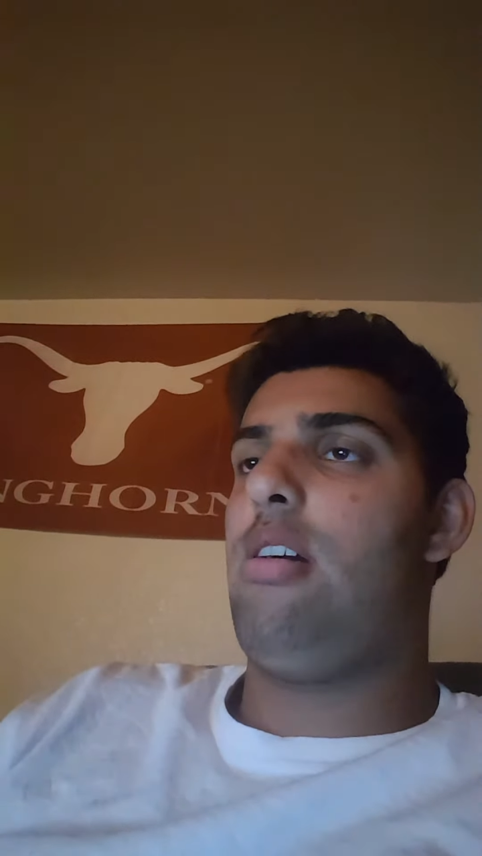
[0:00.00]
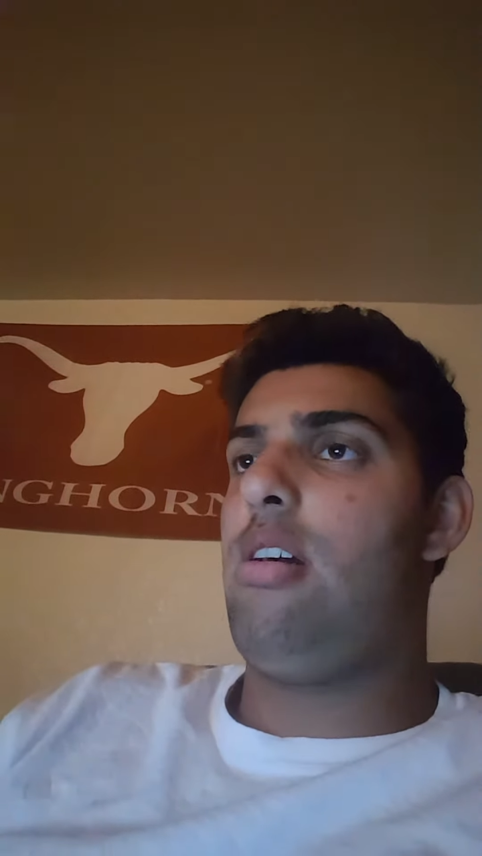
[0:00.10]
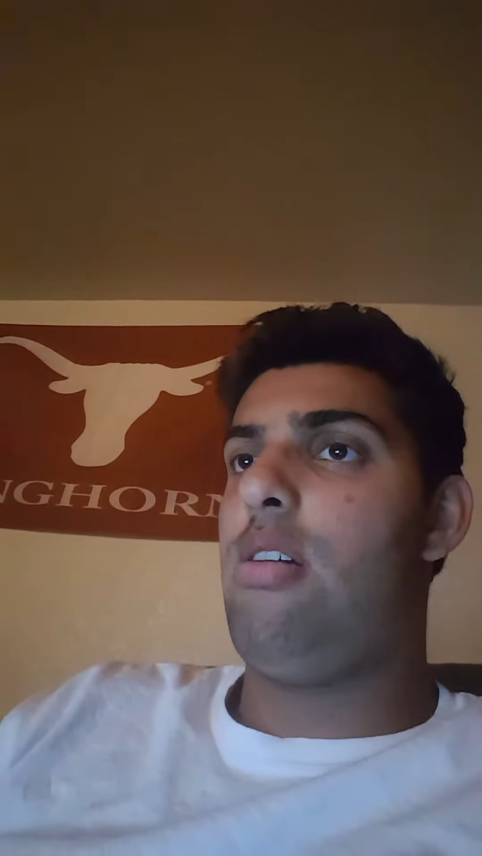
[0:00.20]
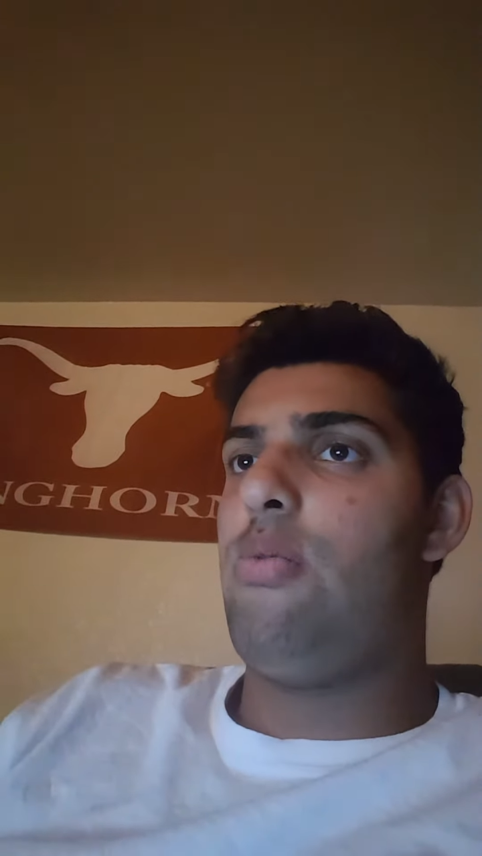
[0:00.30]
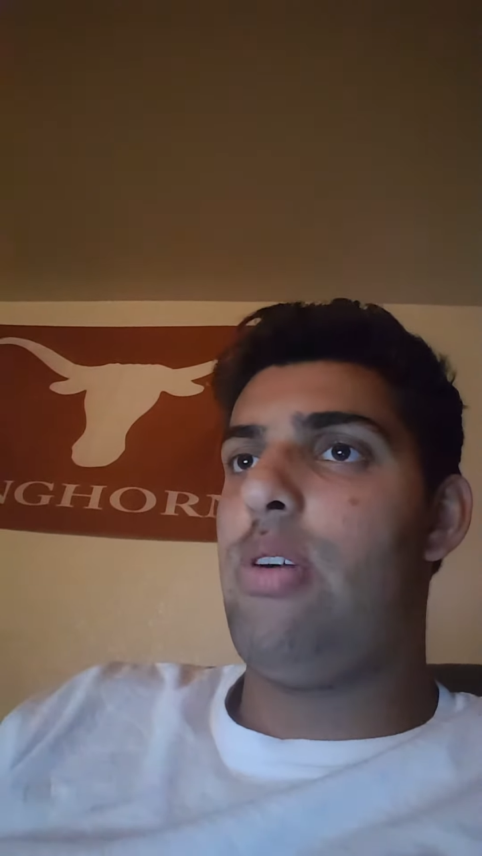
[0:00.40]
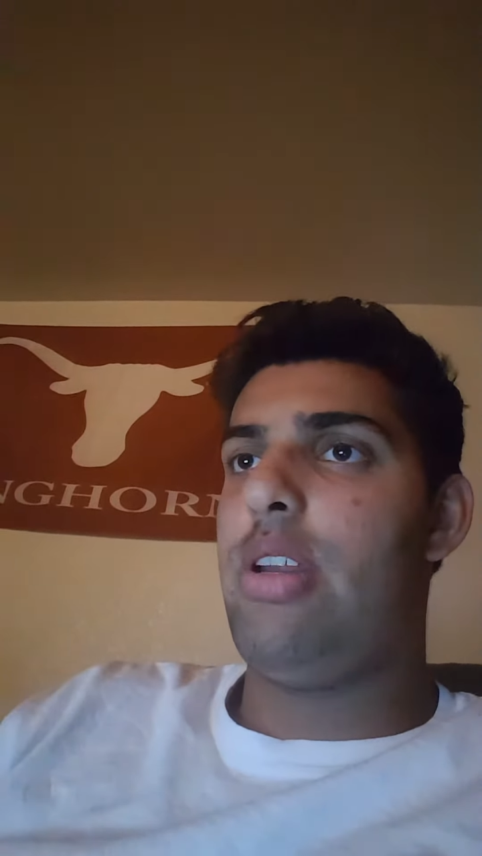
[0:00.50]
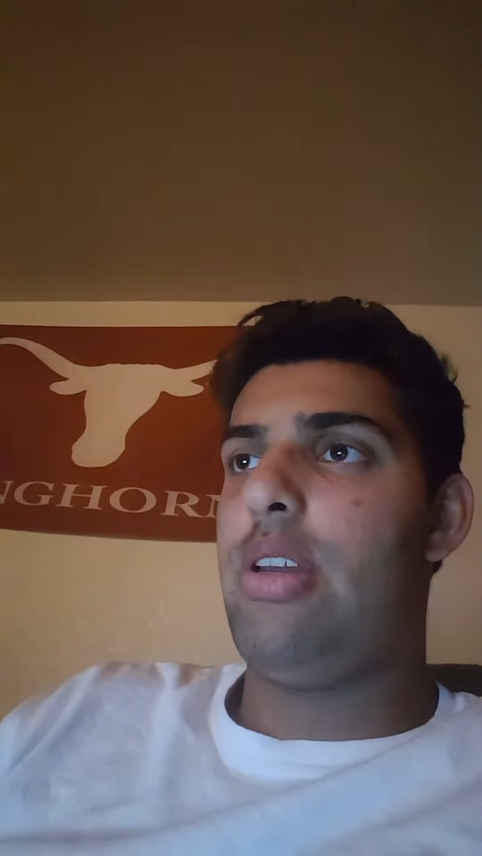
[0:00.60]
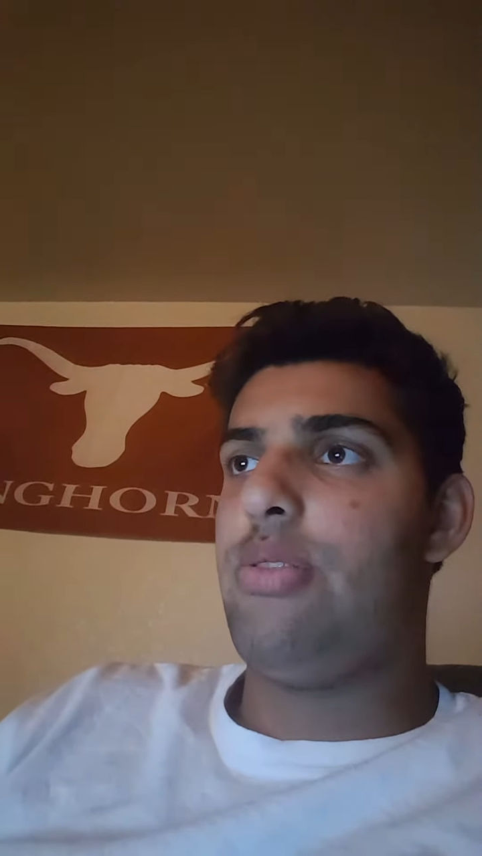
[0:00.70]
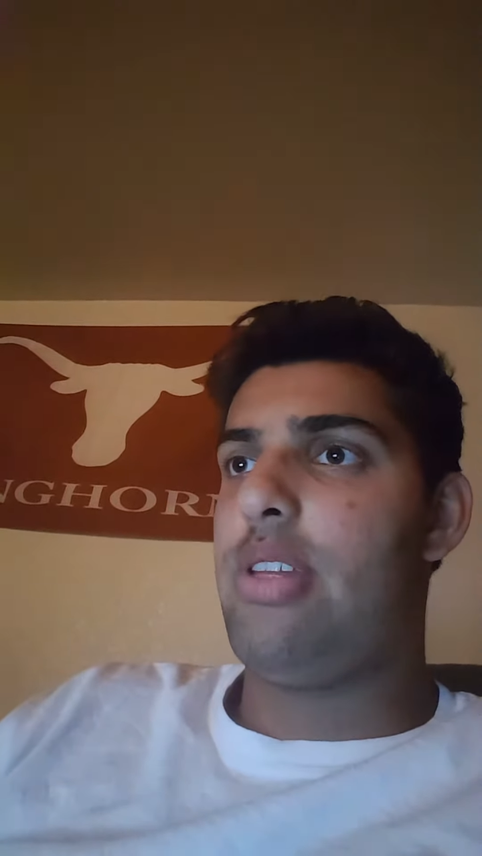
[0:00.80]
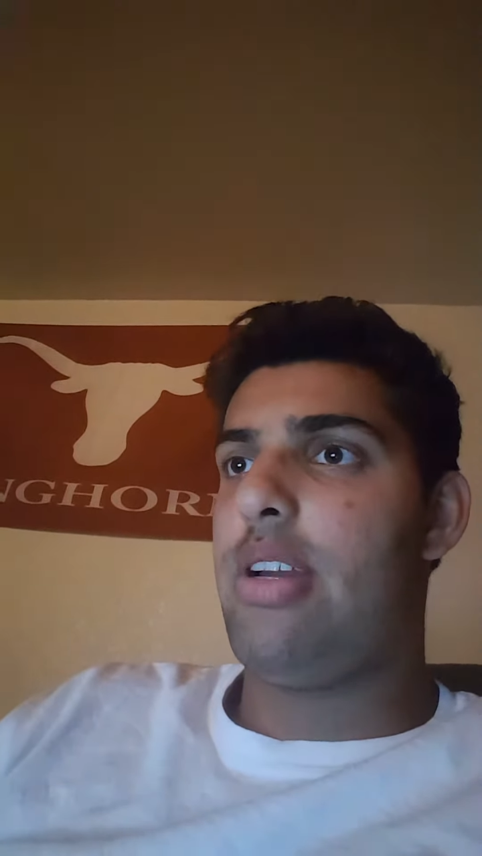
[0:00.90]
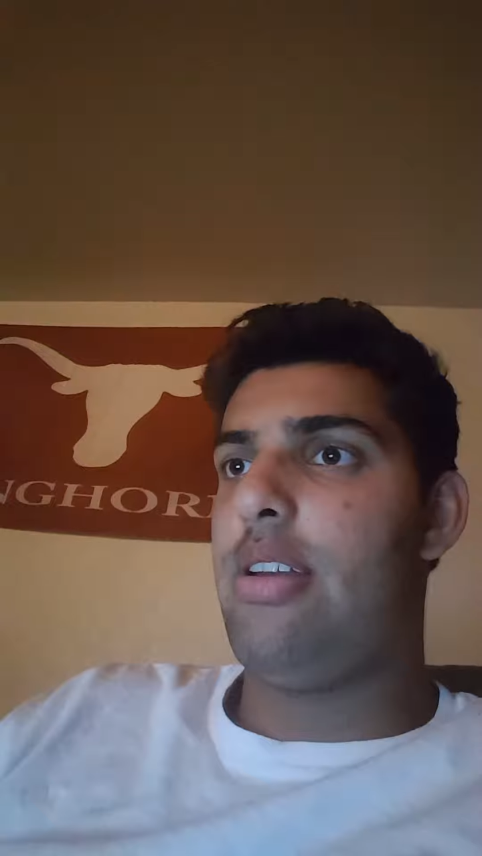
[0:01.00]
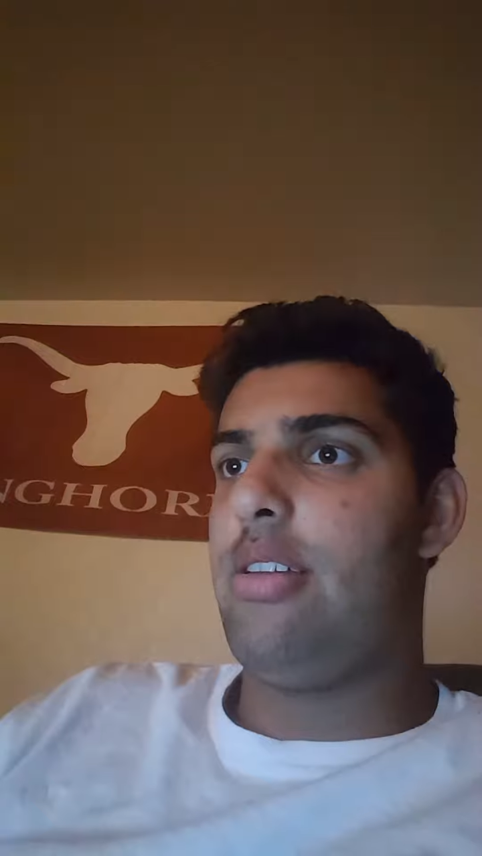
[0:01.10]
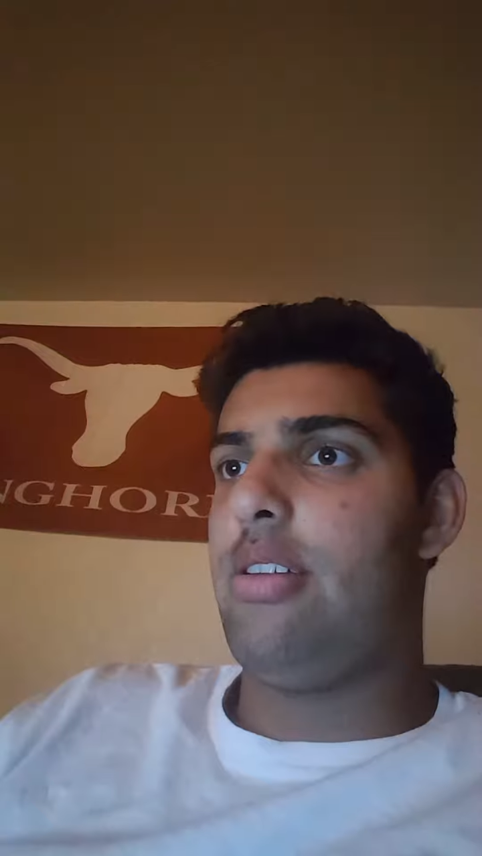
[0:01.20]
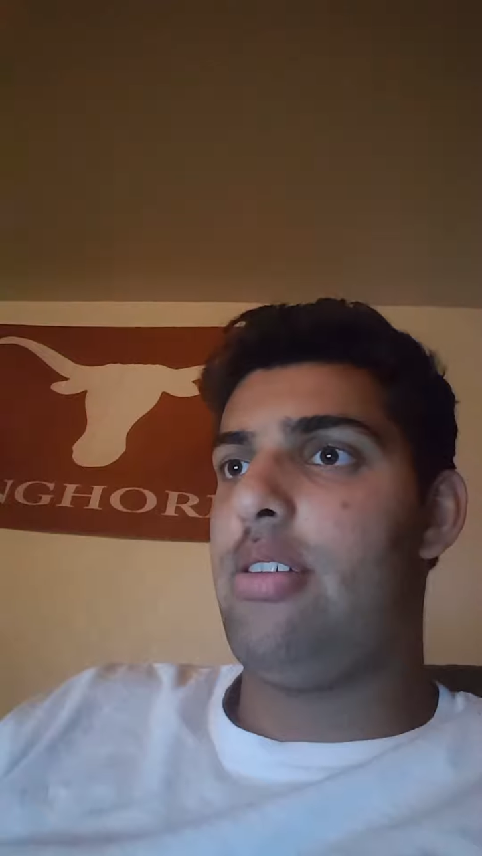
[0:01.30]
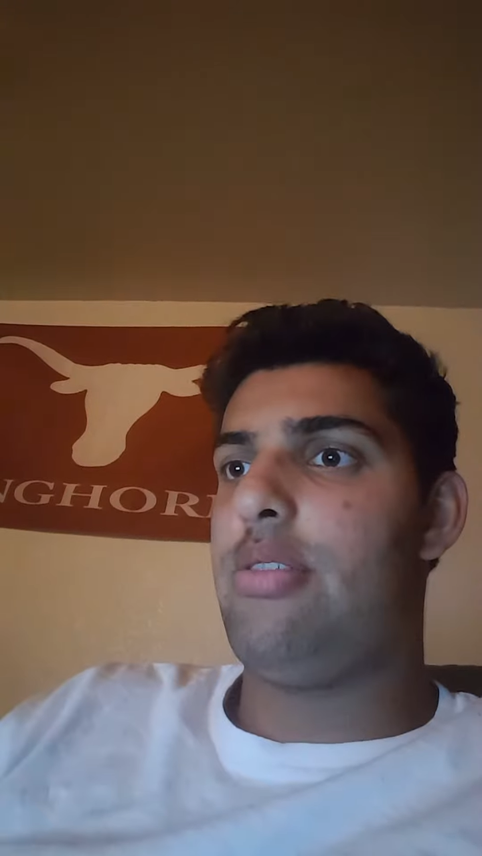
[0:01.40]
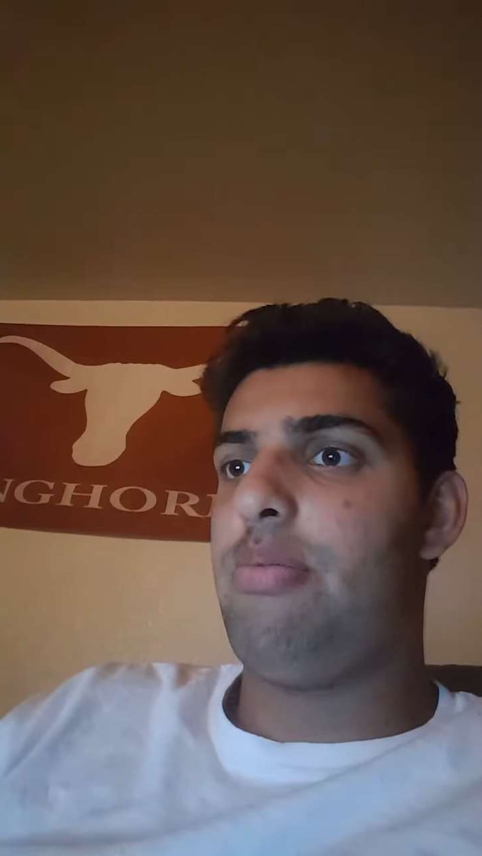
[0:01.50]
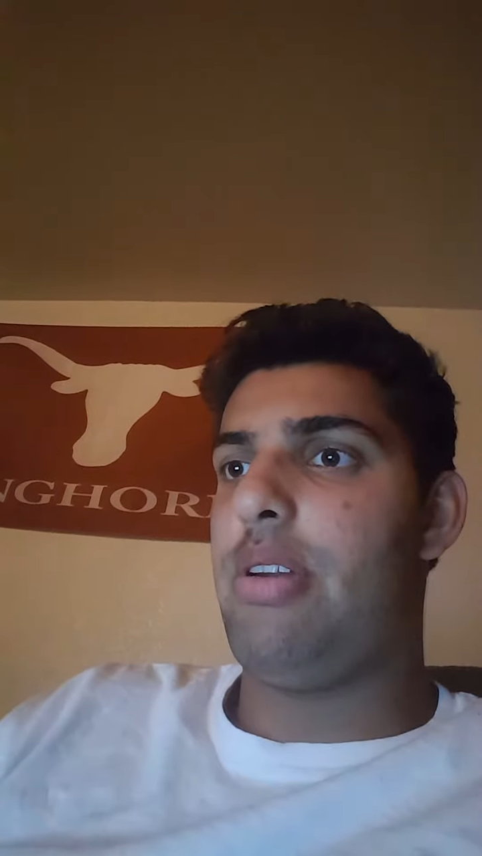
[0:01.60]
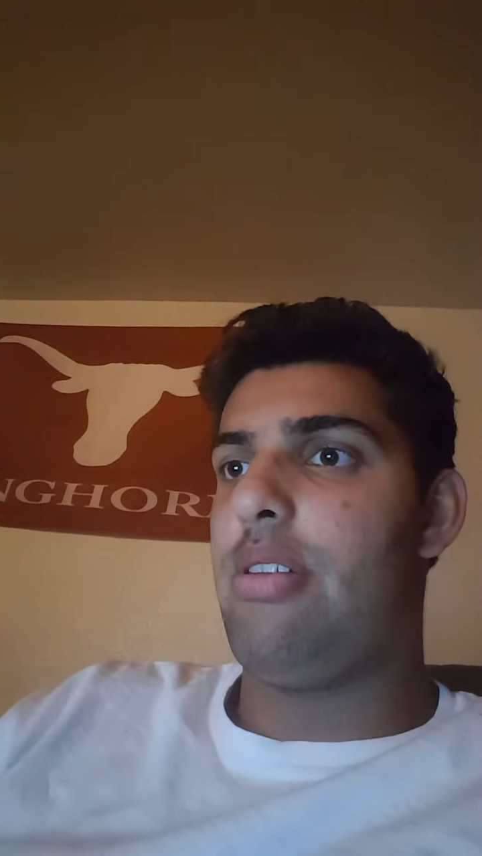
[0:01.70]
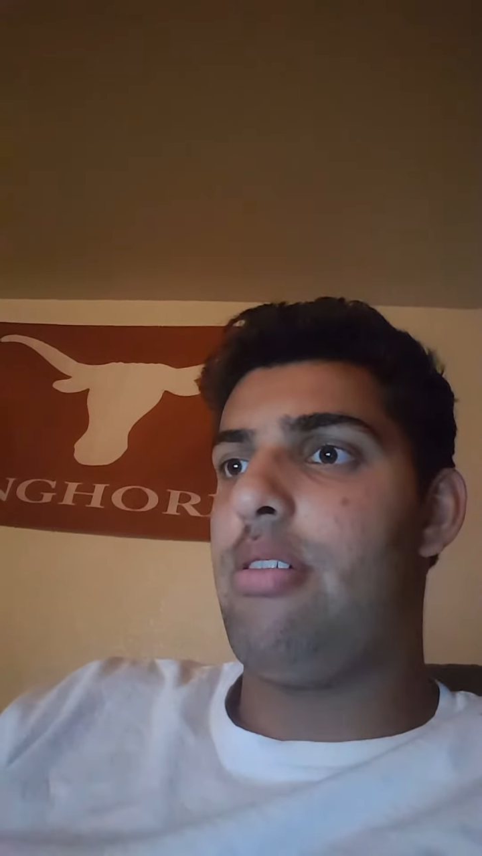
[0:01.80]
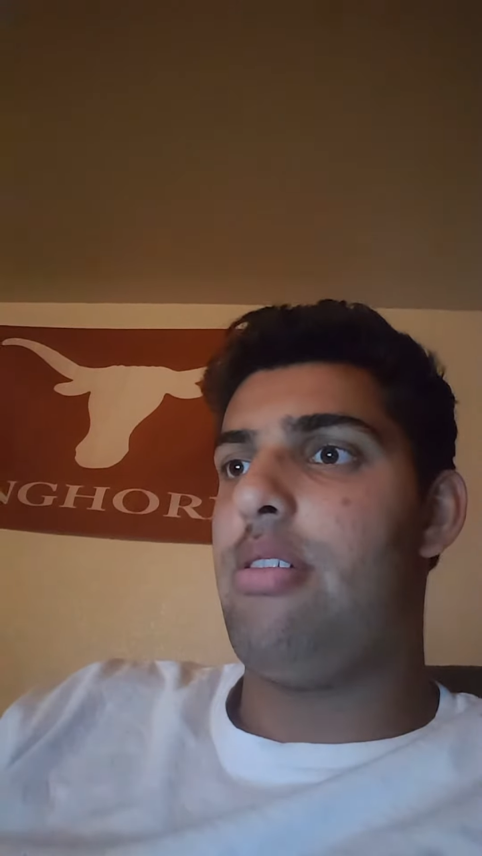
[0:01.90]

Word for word: Oh, what? It was there and then it disappeared.